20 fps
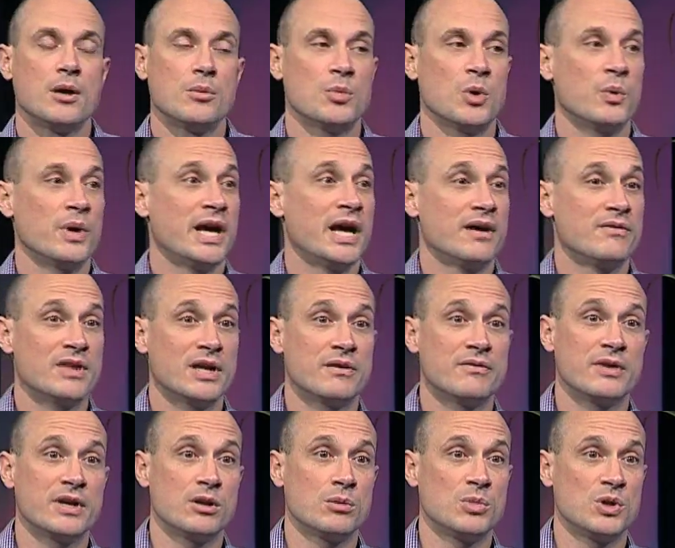But we have that
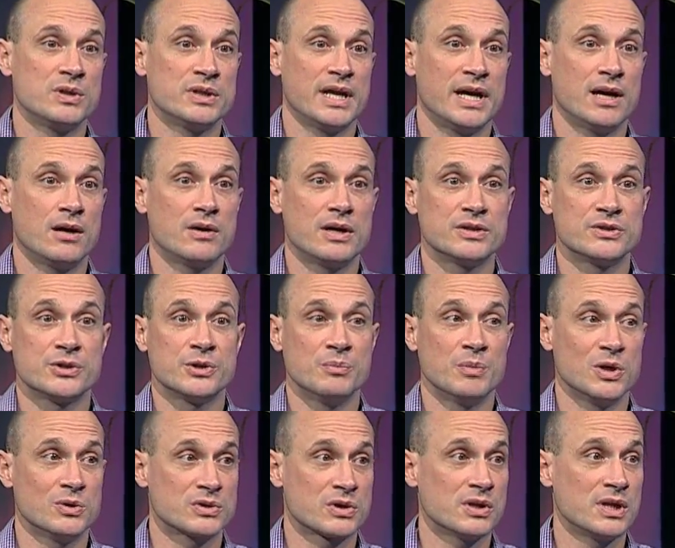available now as to
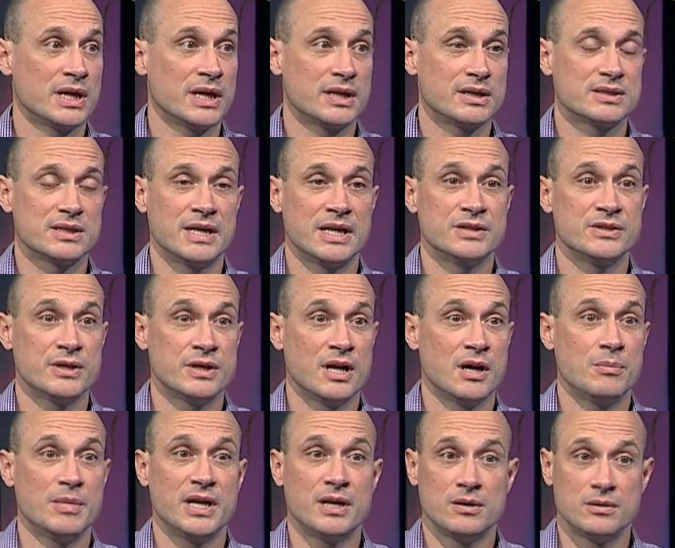most clinics, and as you
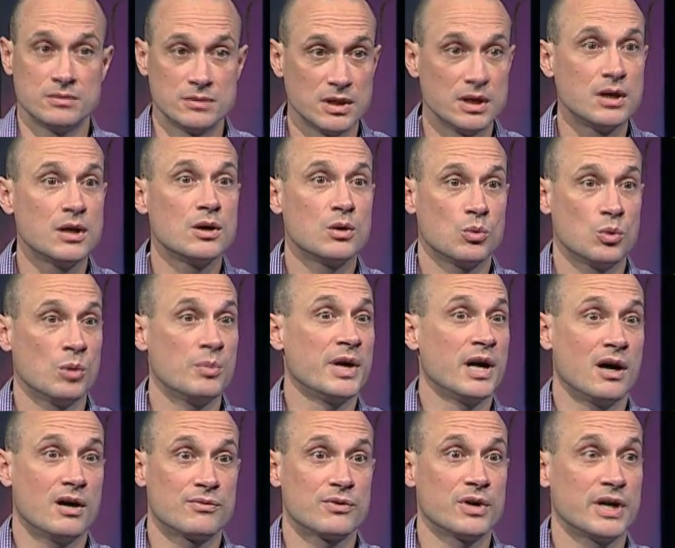come in, we'll
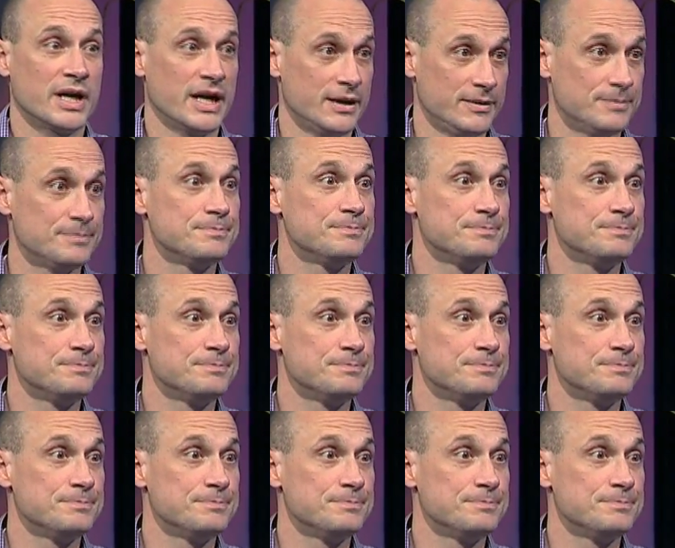be offering it.